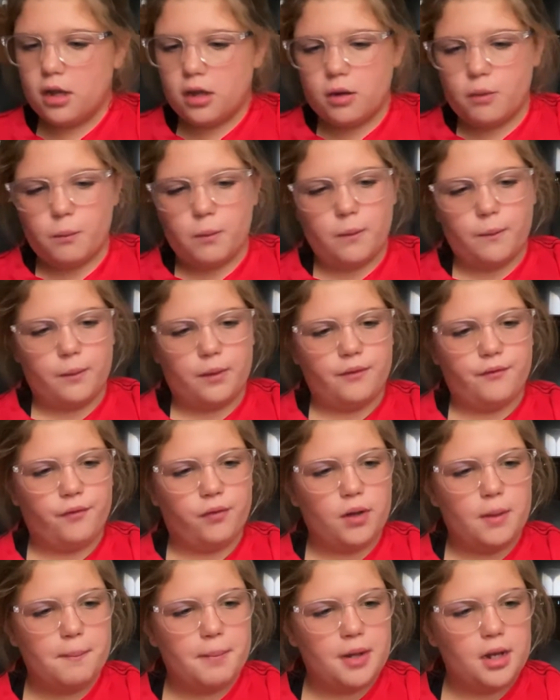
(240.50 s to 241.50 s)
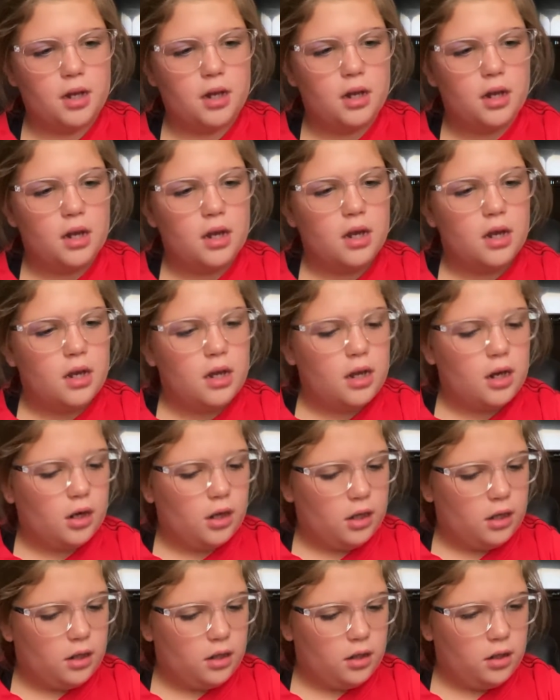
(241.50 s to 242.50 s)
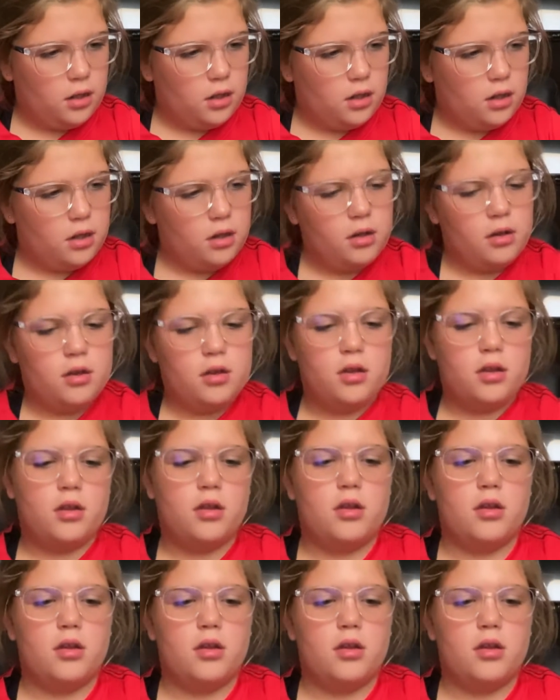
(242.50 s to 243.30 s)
And when we flip it, it is